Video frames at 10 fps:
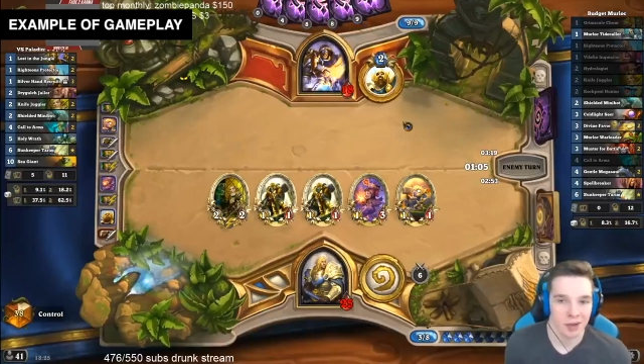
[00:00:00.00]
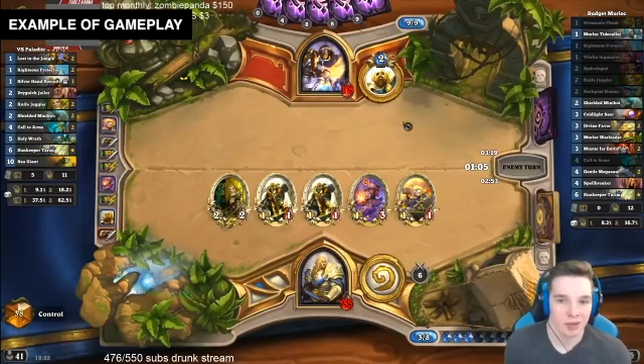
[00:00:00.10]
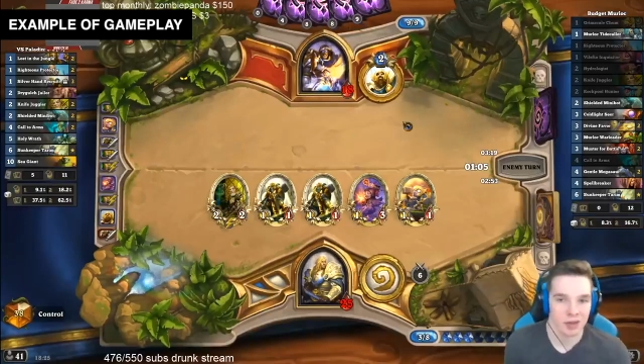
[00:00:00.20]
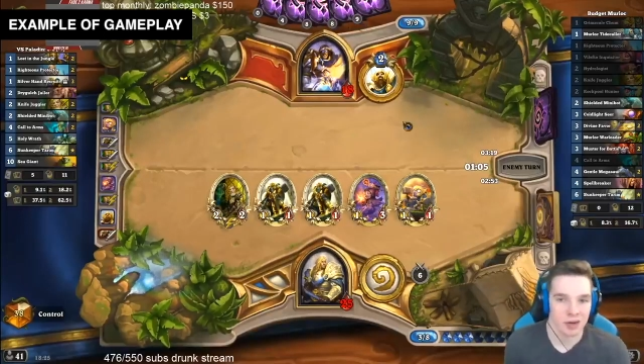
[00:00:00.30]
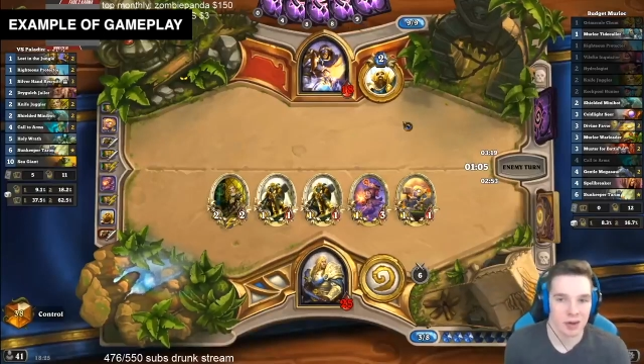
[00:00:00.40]

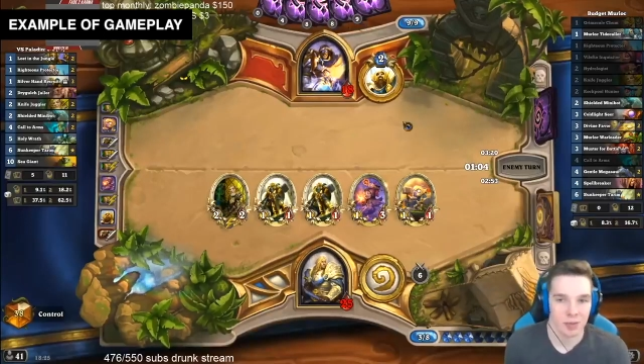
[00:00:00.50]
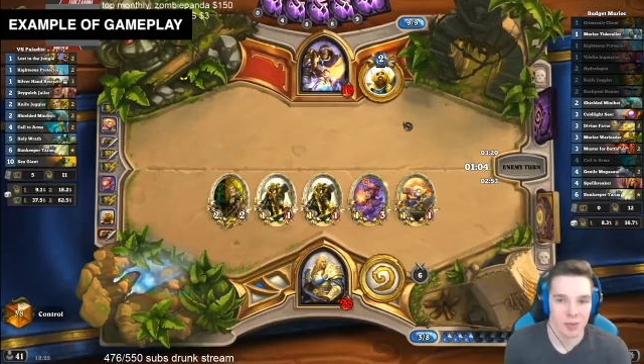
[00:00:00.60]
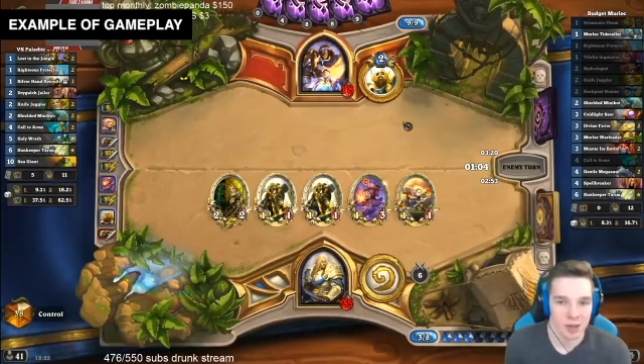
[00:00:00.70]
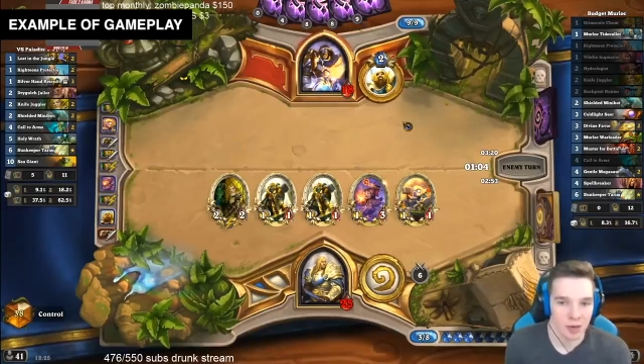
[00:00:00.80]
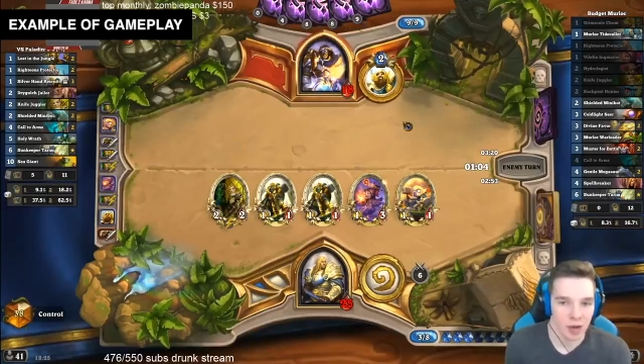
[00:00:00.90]
Seer, and
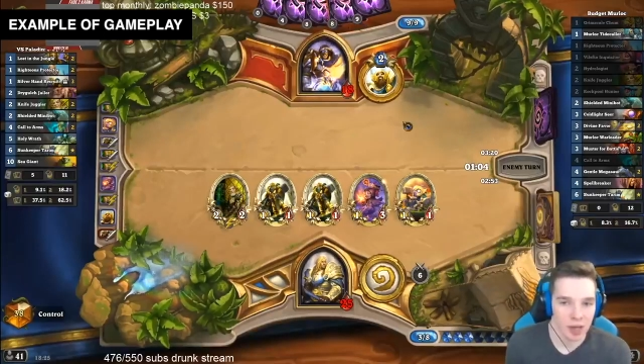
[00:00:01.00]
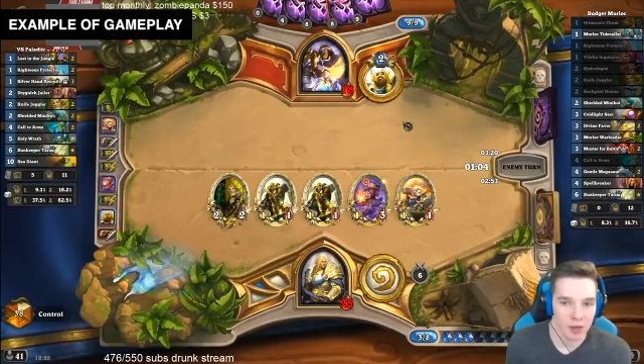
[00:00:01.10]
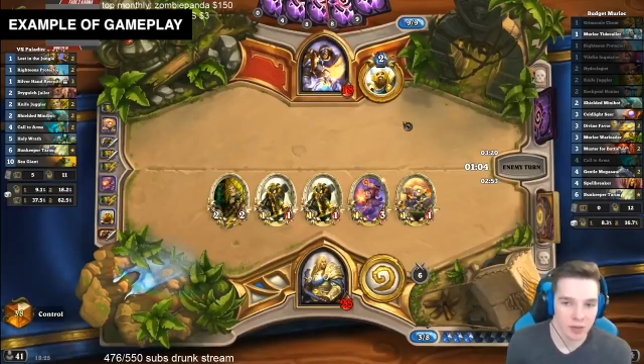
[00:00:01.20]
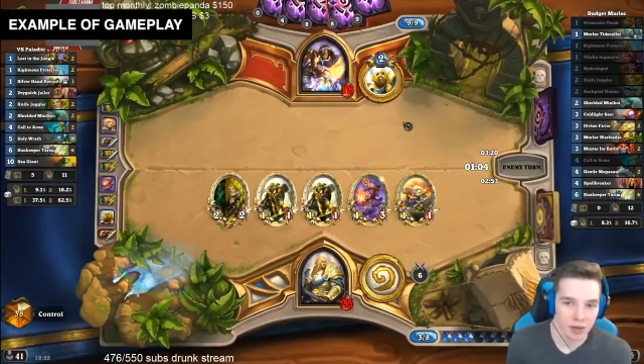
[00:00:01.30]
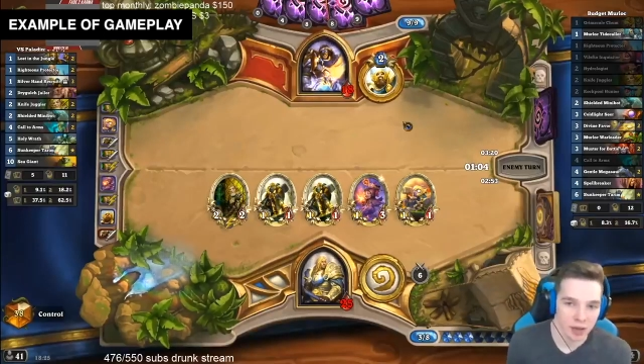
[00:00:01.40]
Minibot,
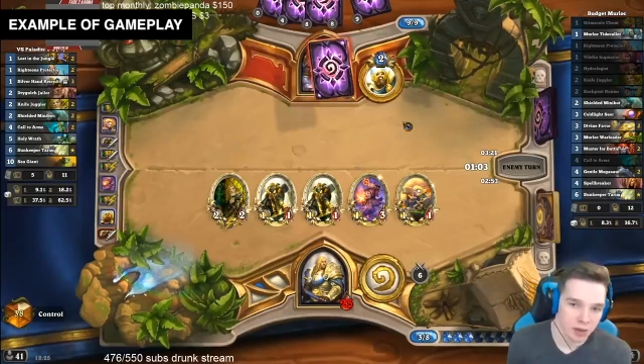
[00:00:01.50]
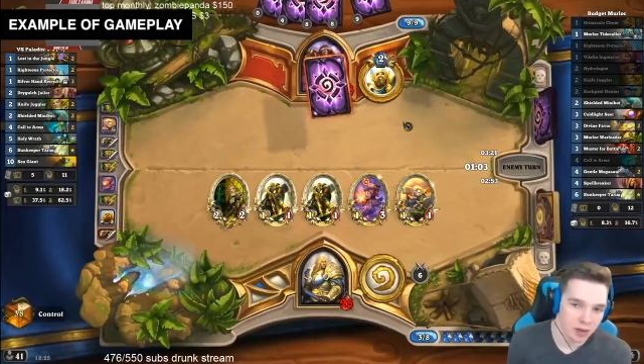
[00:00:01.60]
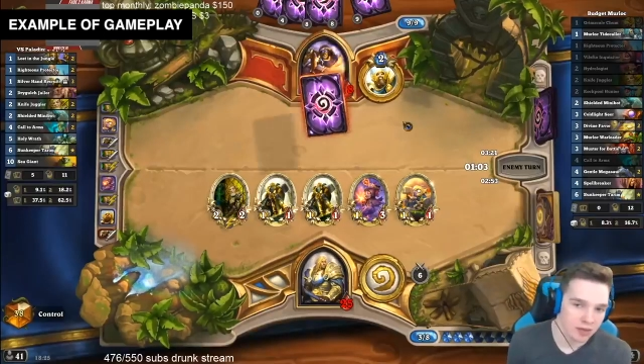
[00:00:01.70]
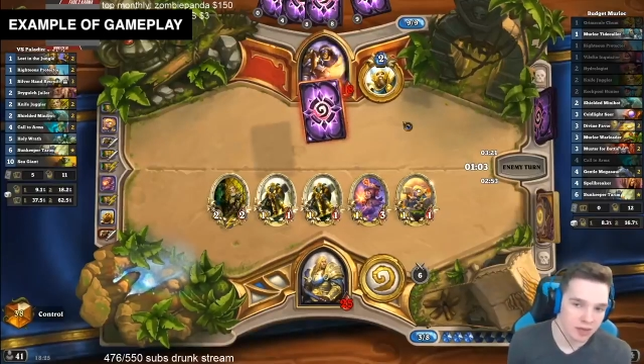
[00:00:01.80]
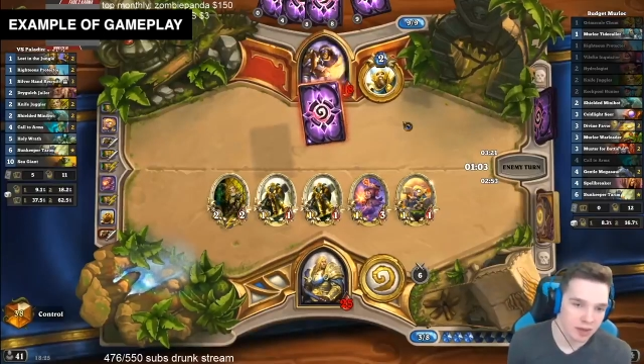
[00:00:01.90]
really.
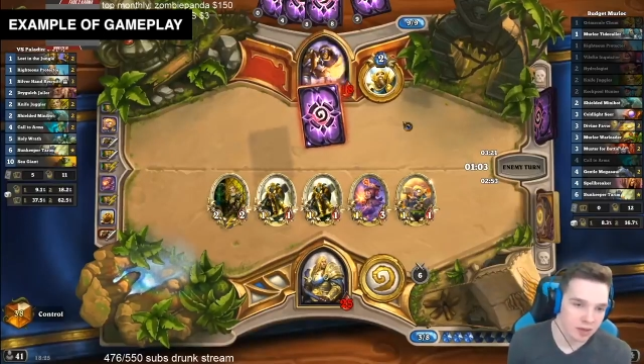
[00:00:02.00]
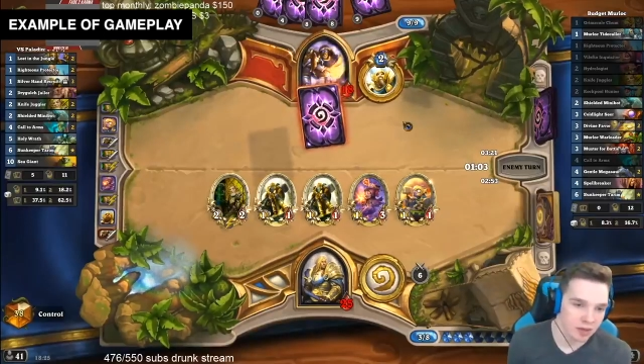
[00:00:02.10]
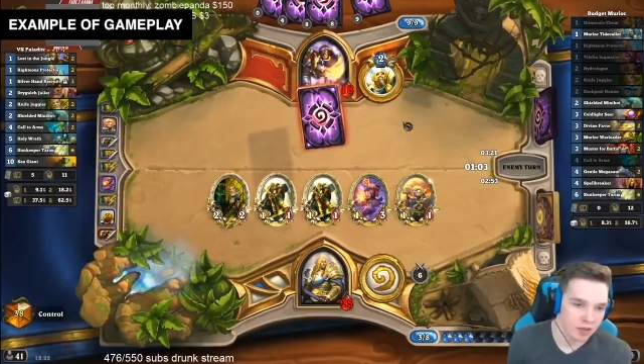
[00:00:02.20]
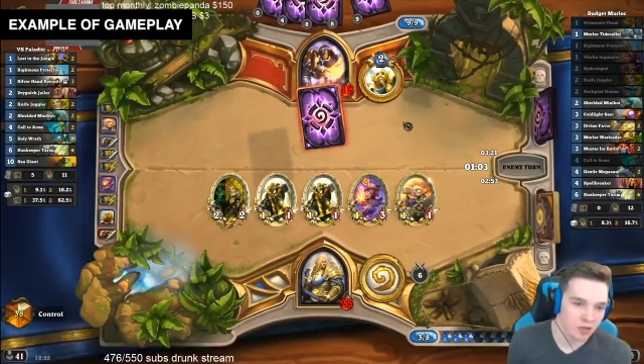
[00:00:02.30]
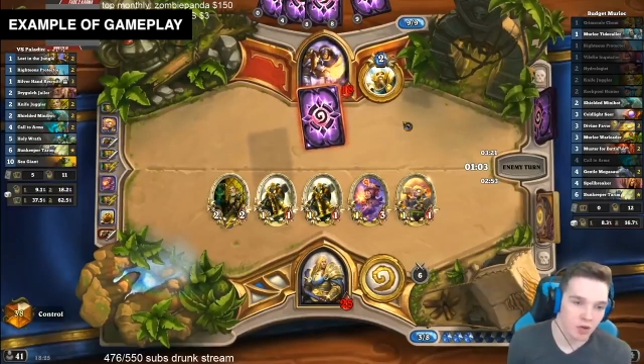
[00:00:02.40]
Everything else
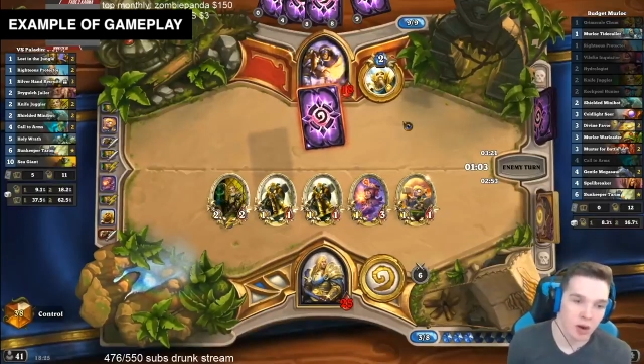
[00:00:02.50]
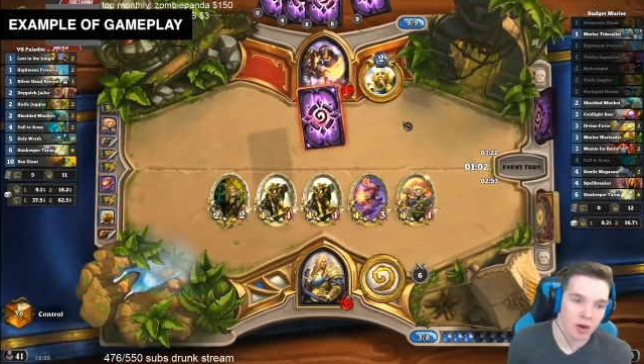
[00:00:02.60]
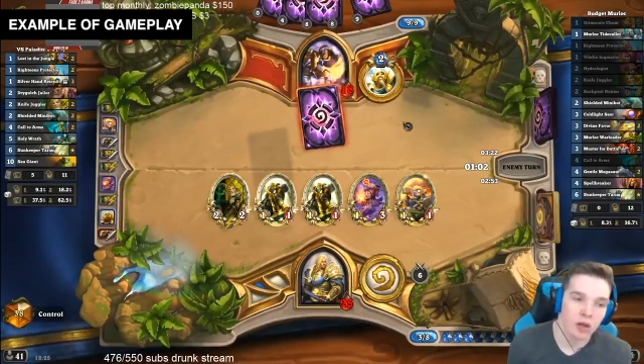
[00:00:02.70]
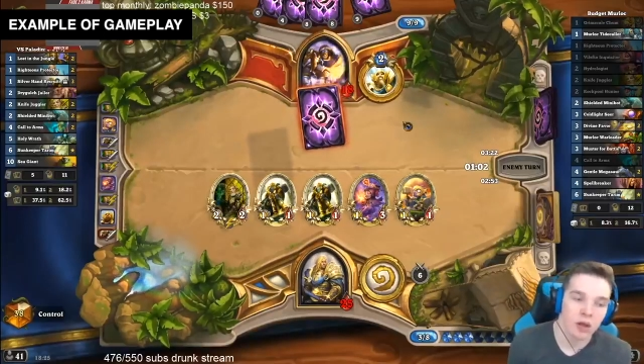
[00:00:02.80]
is strong.